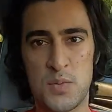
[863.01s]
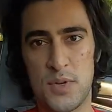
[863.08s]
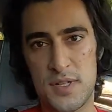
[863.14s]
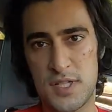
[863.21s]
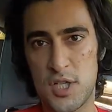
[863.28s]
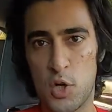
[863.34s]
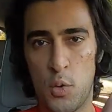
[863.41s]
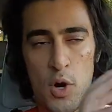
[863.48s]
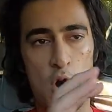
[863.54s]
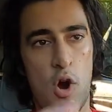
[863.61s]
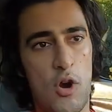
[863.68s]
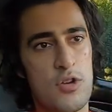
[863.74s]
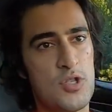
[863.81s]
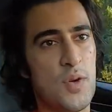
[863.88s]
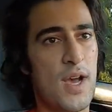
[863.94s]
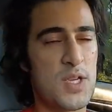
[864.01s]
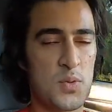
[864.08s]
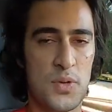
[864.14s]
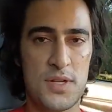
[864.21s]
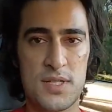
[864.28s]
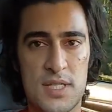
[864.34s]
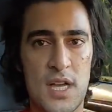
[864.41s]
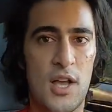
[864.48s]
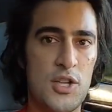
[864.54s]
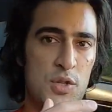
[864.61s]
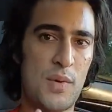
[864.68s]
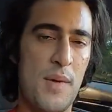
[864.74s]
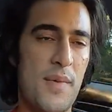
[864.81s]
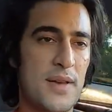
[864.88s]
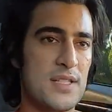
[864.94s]
want to see or what cars you guys want to see. I'll
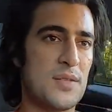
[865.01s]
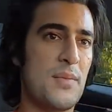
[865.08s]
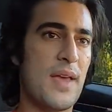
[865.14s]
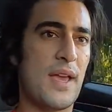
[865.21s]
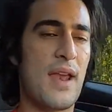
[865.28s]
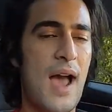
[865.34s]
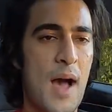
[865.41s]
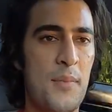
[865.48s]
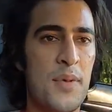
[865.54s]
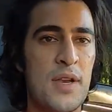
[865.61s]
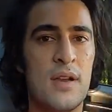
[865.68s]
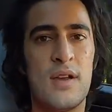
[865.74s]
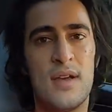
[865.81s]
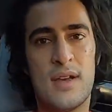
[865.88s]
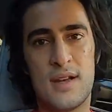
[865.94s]
do my best to make it happen.